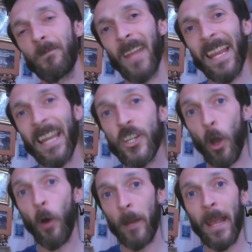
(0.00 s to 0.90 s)
Asia
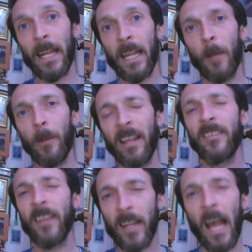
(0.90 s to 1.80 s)
or America, because
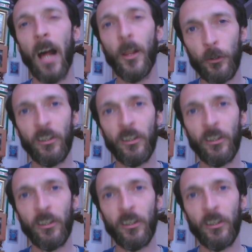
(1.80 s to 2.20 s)
their calendars